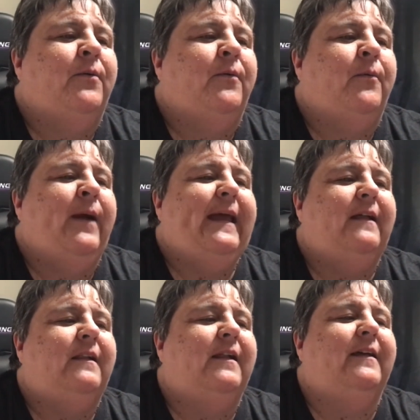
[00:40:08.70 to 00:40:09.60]

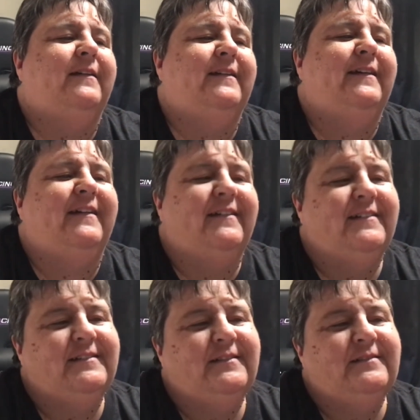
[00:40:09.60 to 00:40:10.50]
Well,
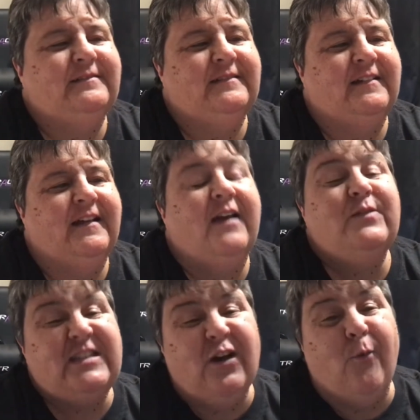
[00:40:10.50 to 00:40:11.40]

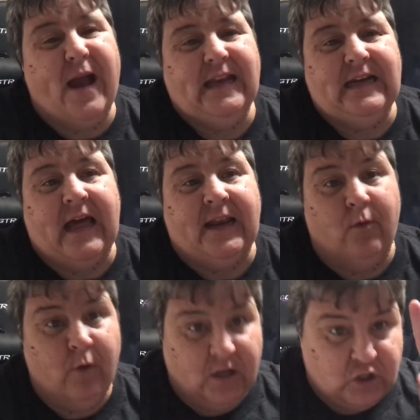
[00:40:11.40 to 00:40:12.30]
still waiting on it,
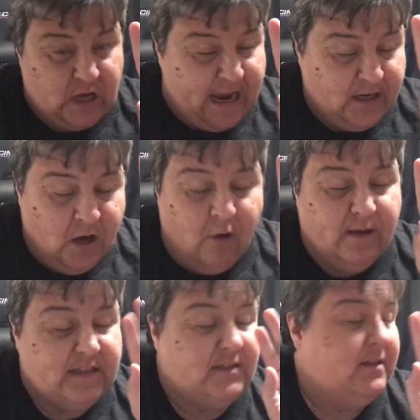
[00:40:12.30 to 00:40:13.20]
which I know
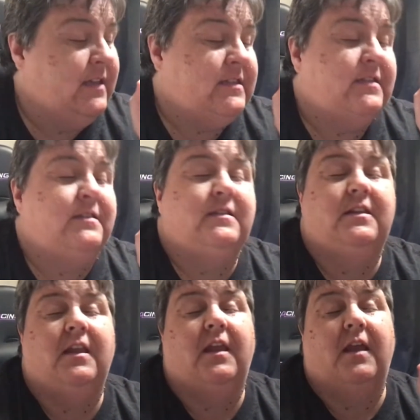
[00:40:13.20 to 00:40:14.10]
it is,
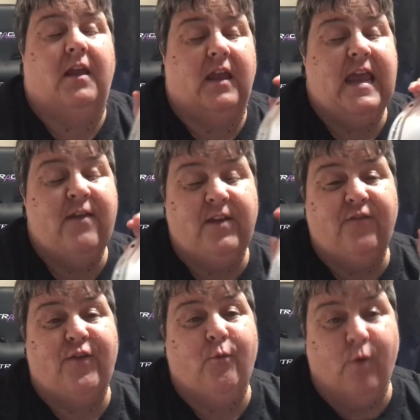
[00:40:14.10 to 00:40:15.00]
even
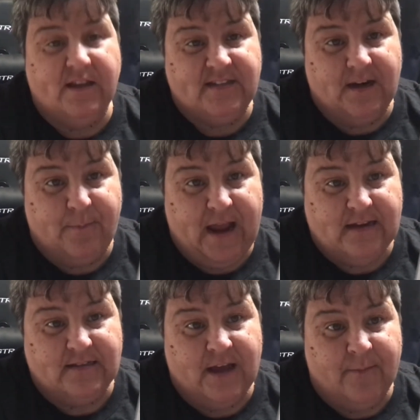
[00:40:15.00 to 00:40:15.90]
if it wasn't a
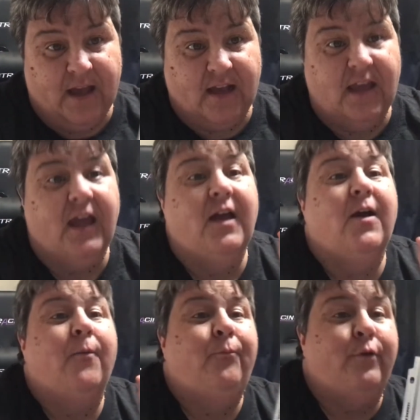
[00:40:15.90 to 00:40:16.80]
pandemic,
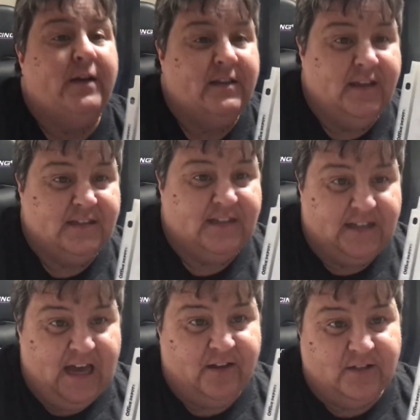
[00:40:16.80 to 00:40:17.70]
putting this
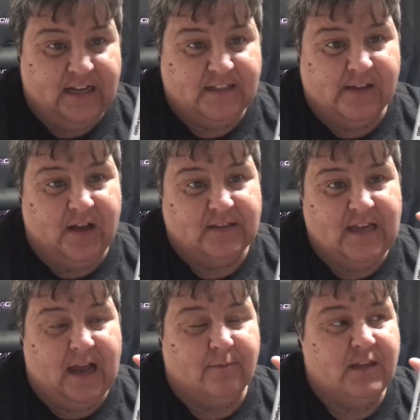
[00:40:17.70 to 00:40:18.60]
together takes a long
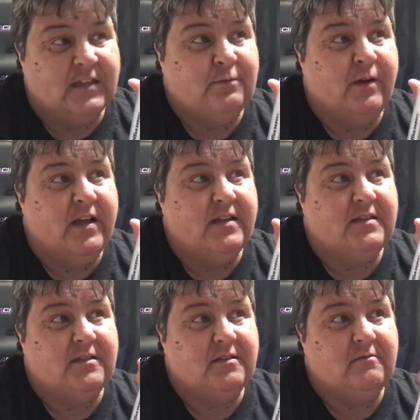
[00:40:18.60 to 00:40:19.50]
time. This was